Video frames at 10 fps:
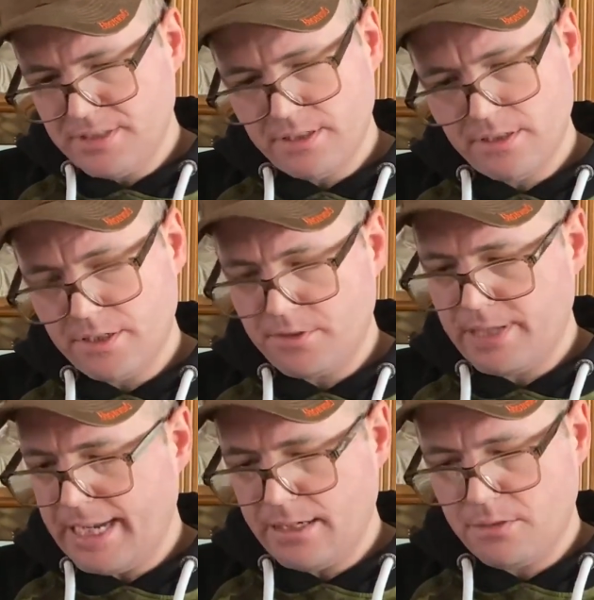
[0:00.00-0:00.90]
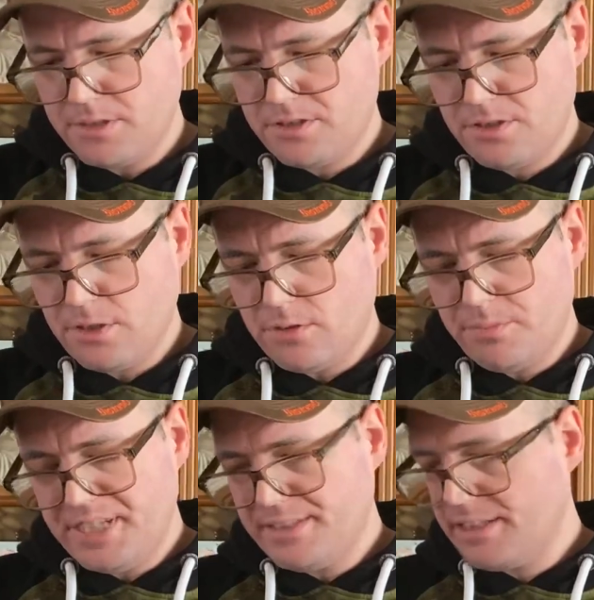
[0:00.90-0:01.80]
in another language. So
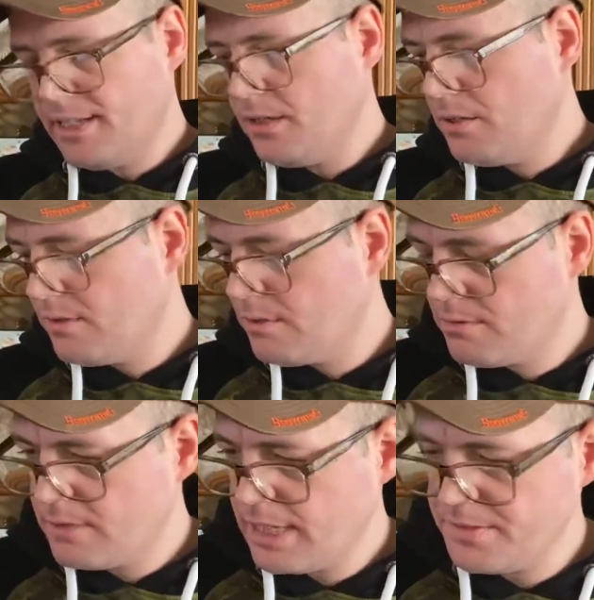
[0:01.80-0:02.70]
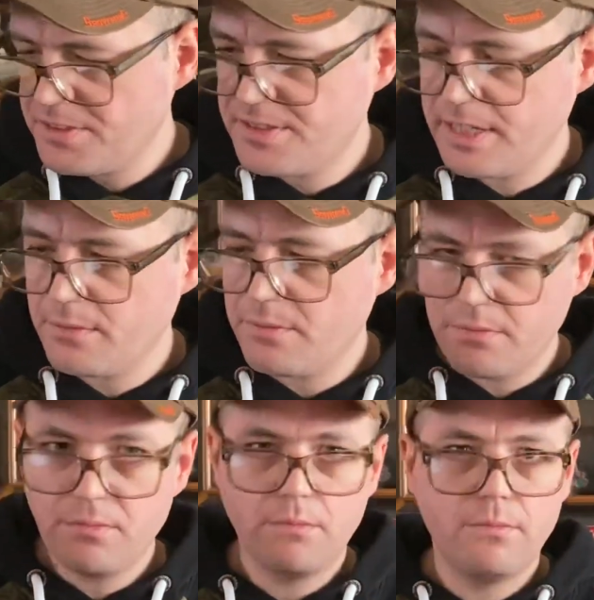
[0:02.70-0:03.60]
basically, I've said
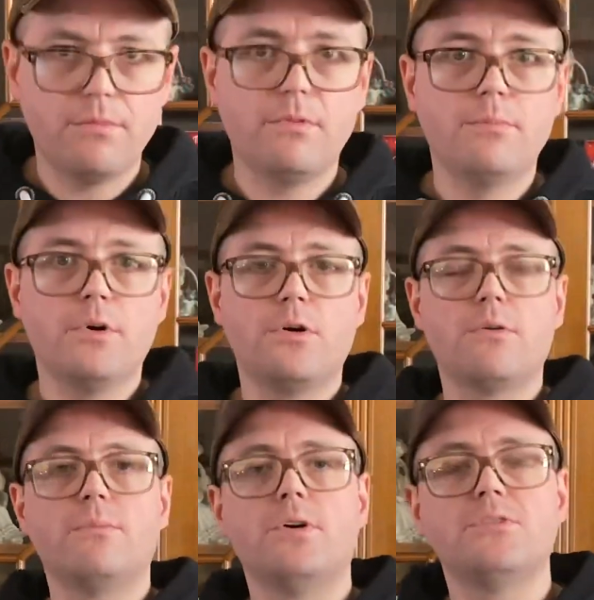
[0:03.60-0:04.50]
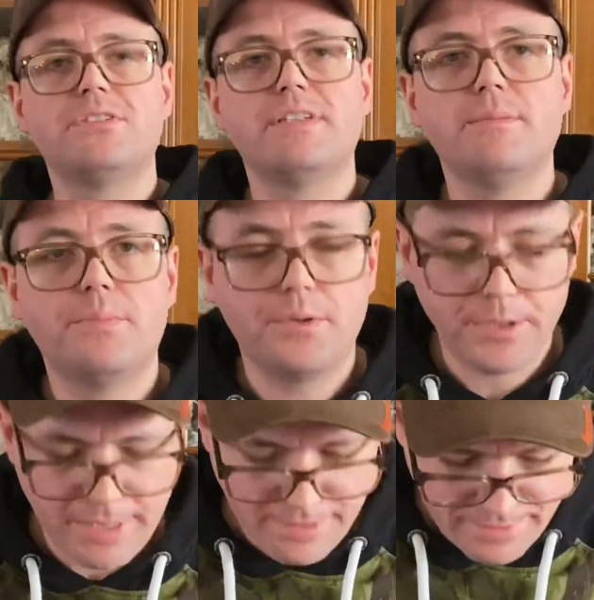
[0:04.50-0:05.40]
the most important